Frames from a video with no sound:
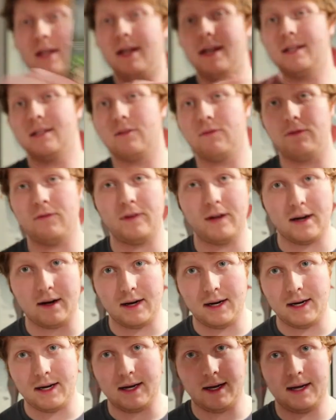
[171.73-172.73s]
It's
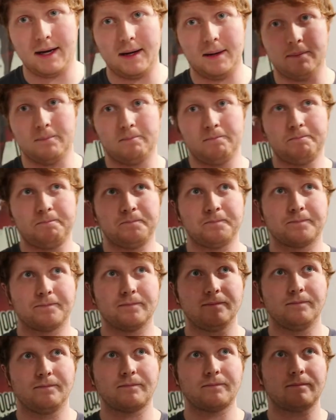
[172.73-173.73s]
very. Um,
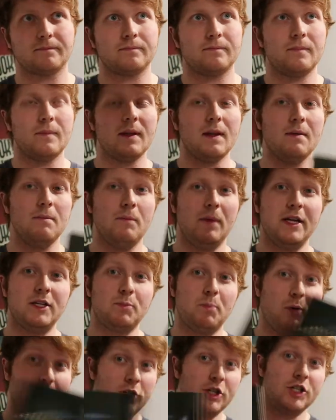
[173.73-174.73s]
it's
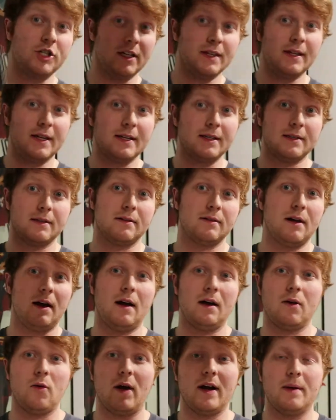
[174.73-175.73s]
pushed in this
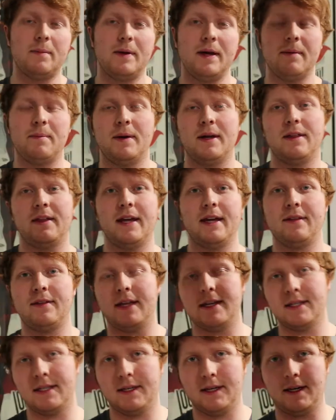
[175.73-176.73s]
uh, quite a bit, but they,
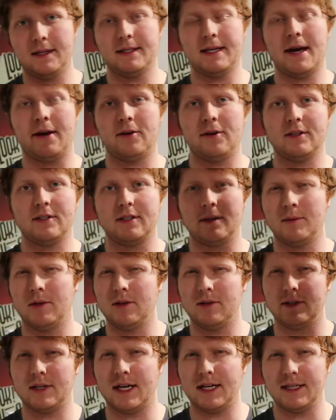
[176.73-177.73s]
they did cut down on some of
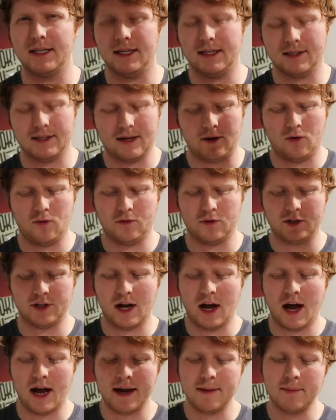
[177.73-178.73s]
those ideas out over
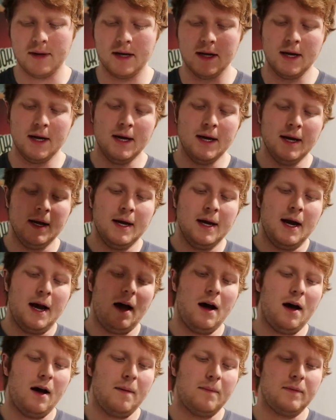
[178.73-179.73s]
time.
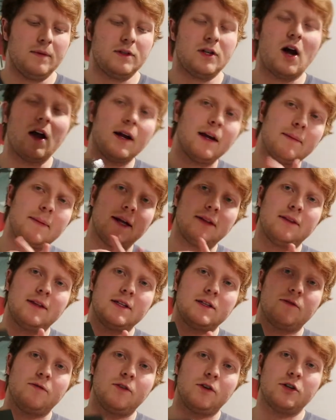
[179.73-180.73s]
Um, talking about
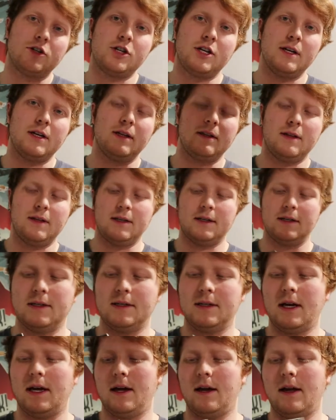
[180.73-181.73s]
this version, this
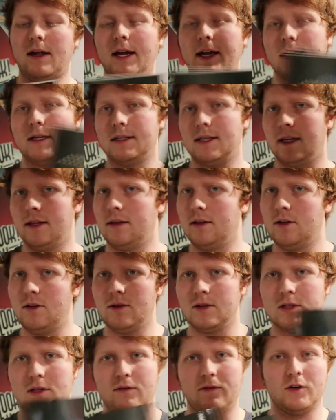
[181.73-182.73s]
uh, like I said, the
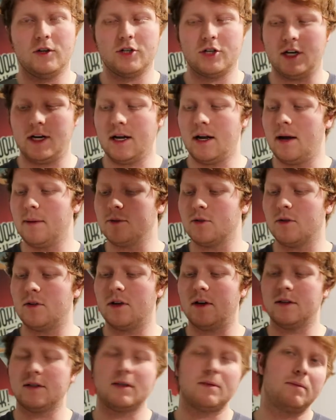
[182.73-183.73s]
newest version. It comes with
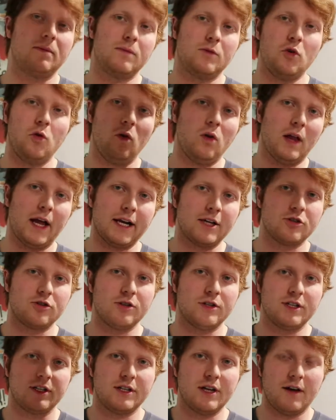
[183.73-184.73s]
uh, some cool
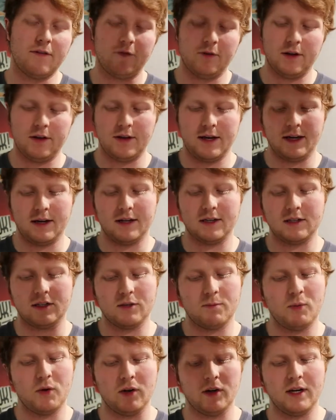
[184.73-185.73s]
extra stuff with it because
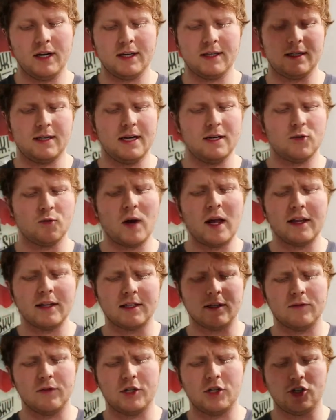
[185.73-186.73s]
the book is, is
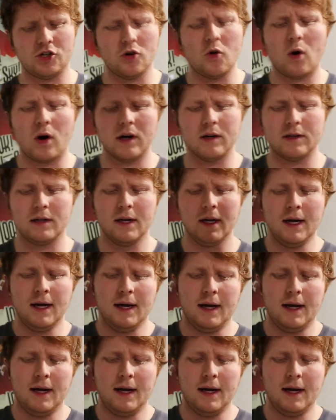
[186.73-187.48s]
relatively short.